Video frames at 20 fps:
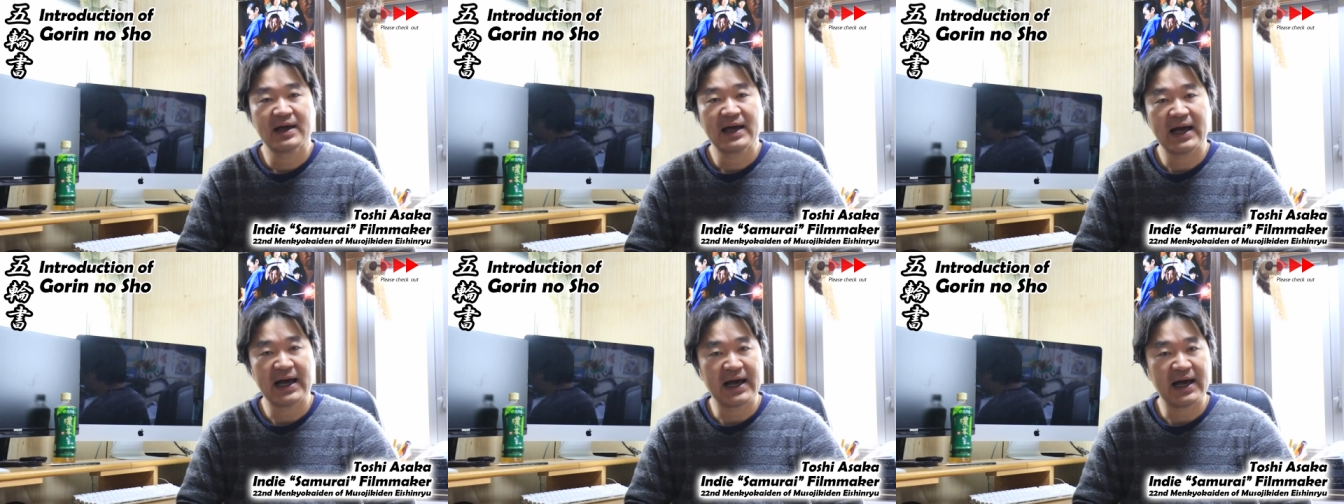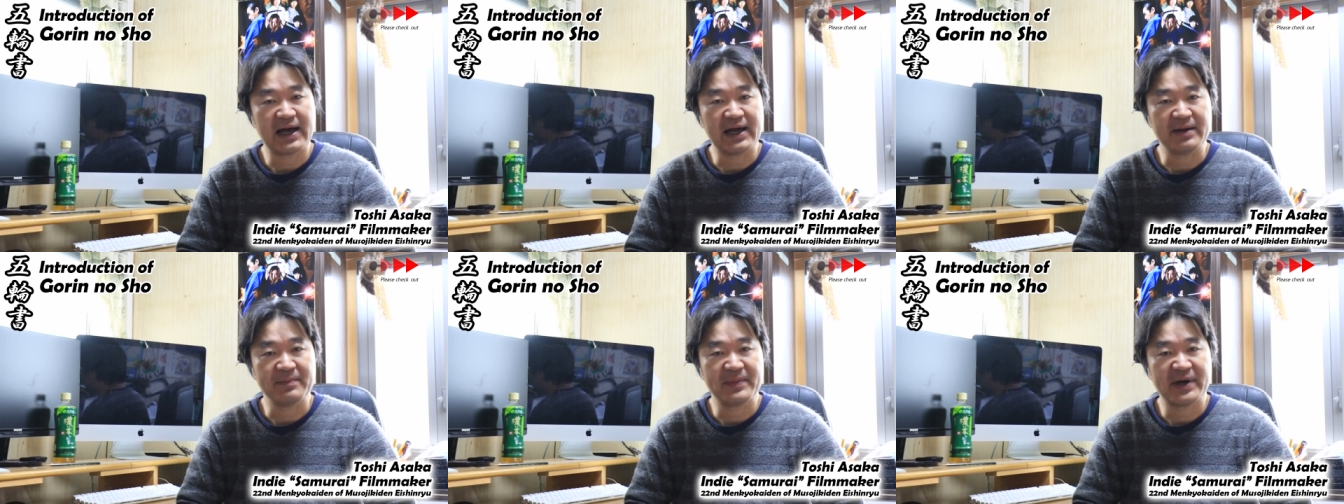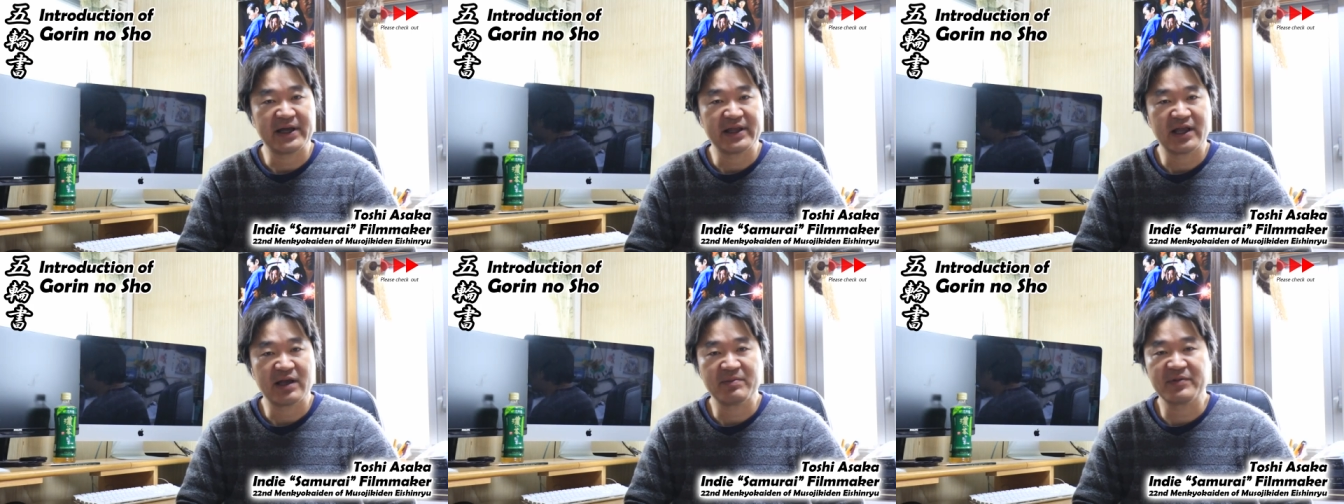Hi,
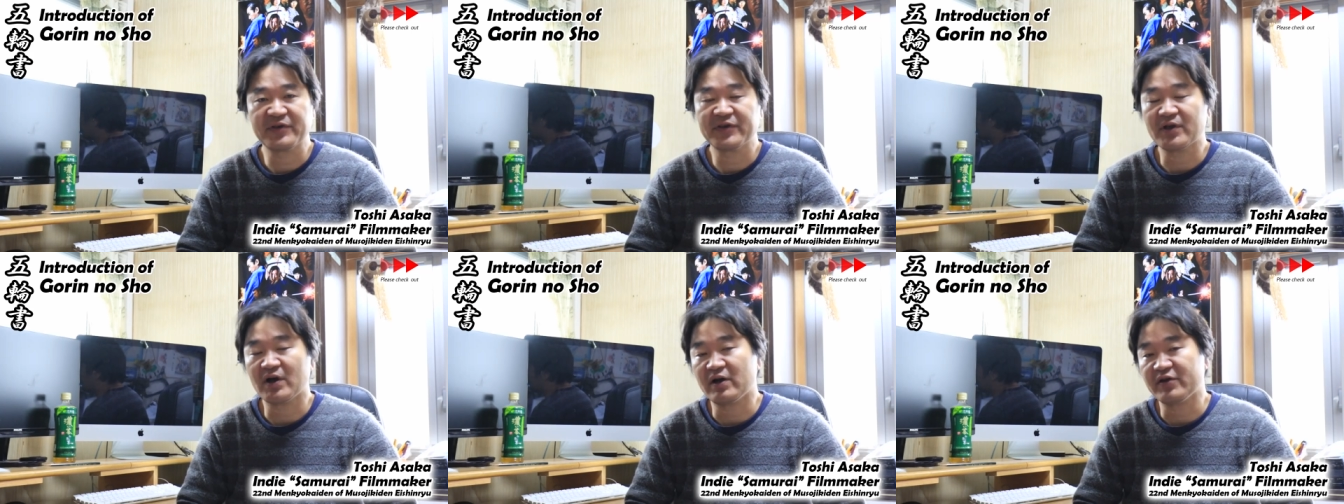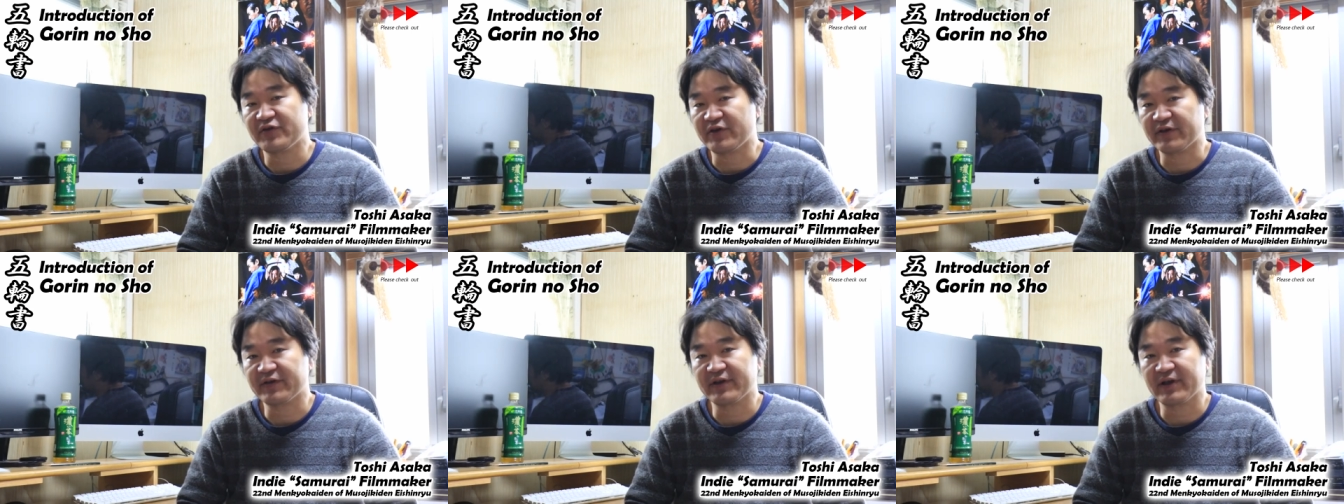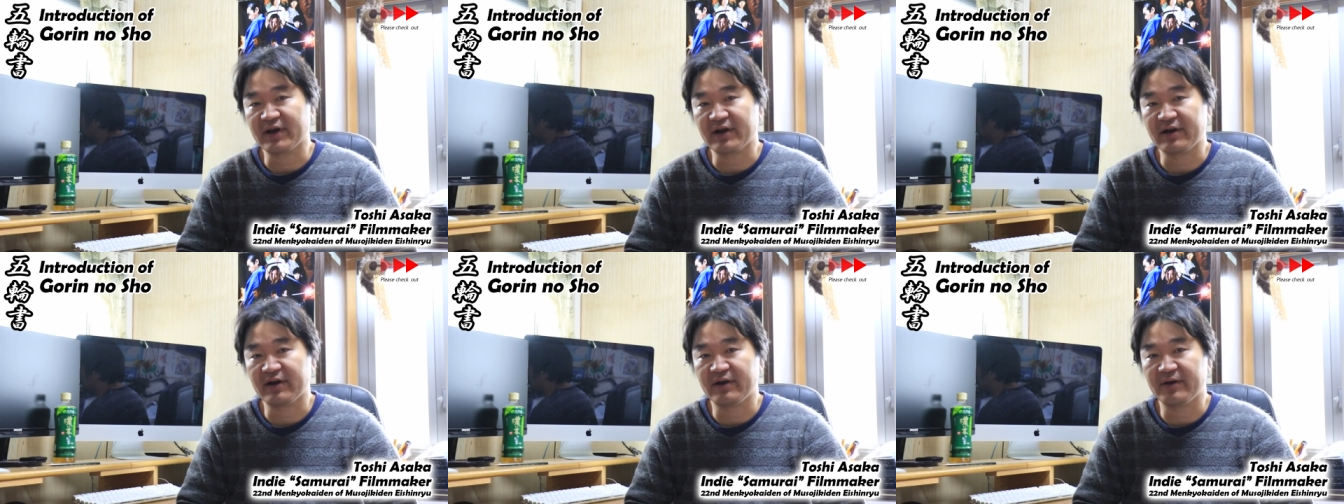my name is Toshio
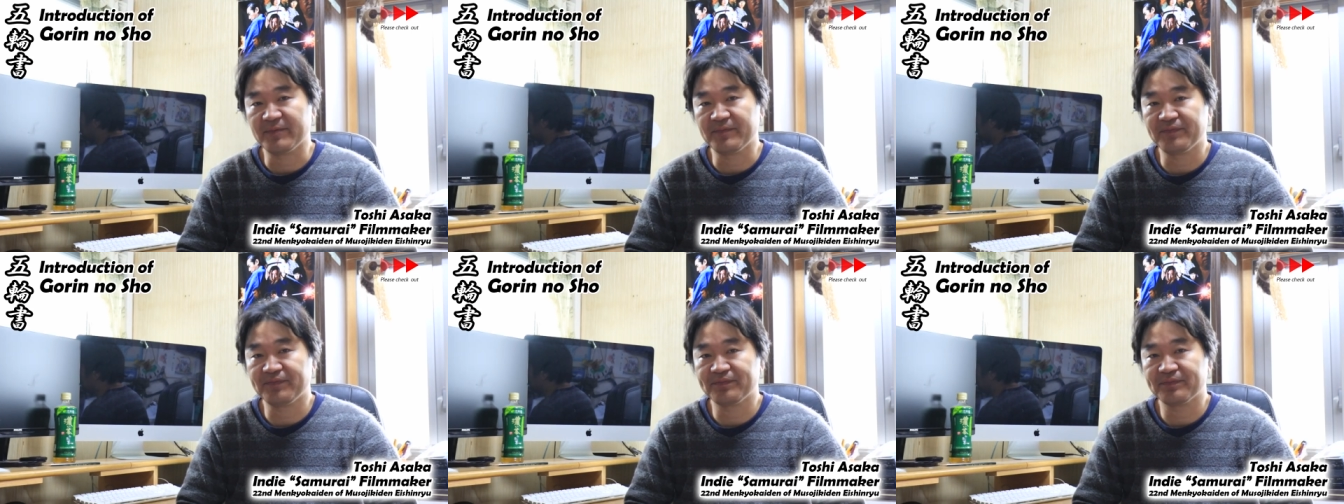Saka.